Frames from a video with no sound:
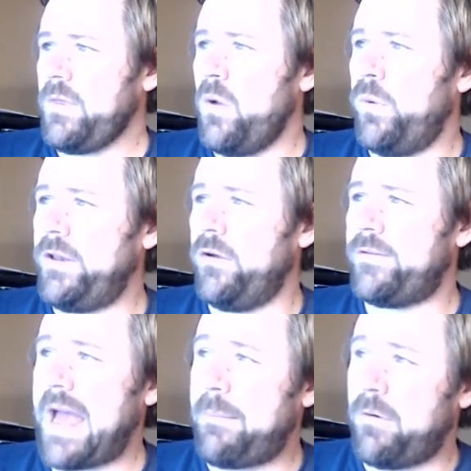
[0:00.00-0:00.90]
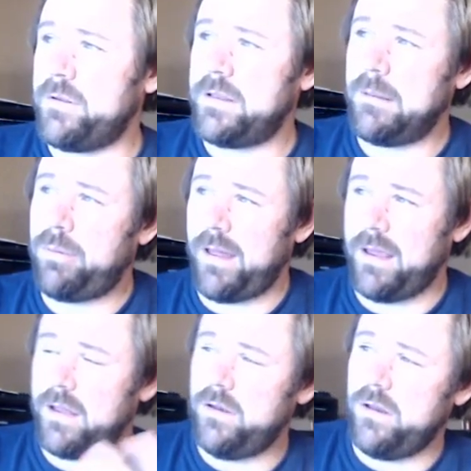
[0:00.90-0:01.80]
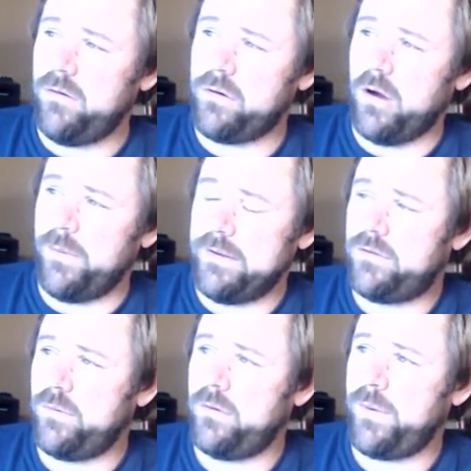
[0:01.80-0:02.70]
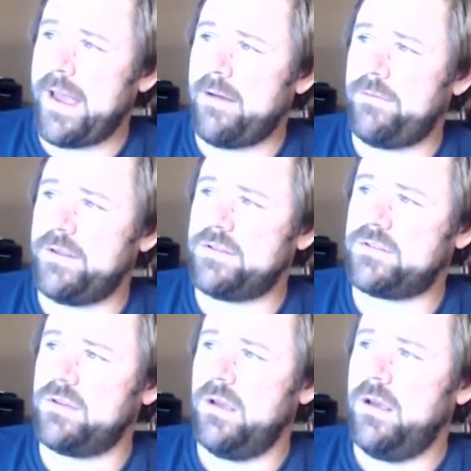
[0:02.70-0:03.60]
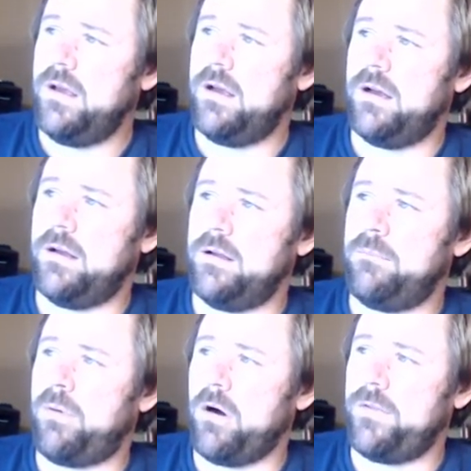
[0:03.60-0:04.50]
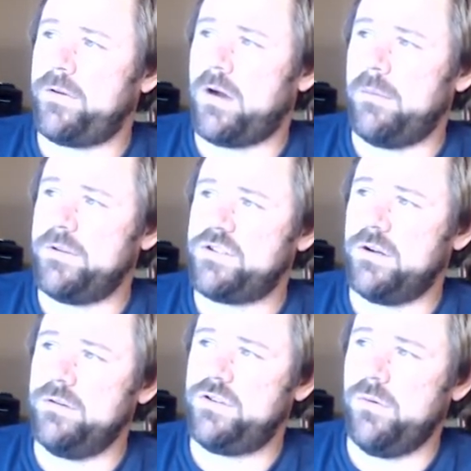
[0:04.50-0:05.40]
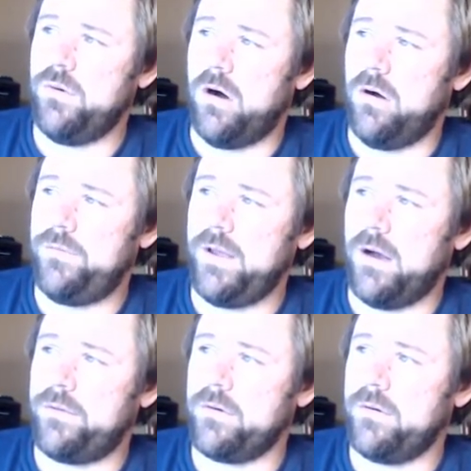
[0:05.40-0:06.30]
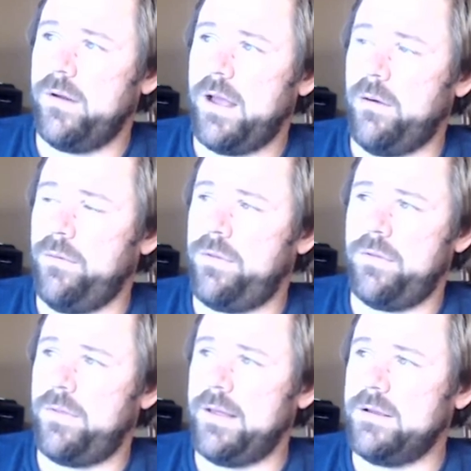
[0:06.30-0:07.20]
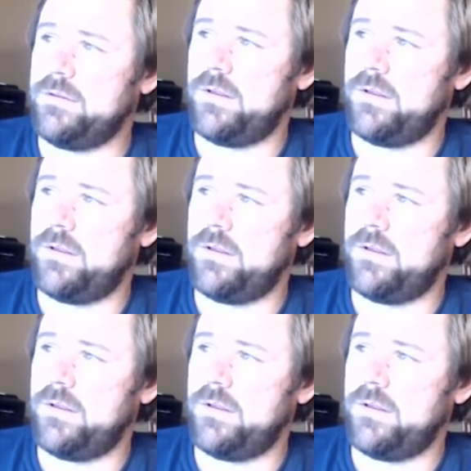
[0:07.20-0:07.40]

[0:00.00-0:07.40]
when you tap on the plant and, you go into it, we have this uh, bar at the top that shows you all the other health things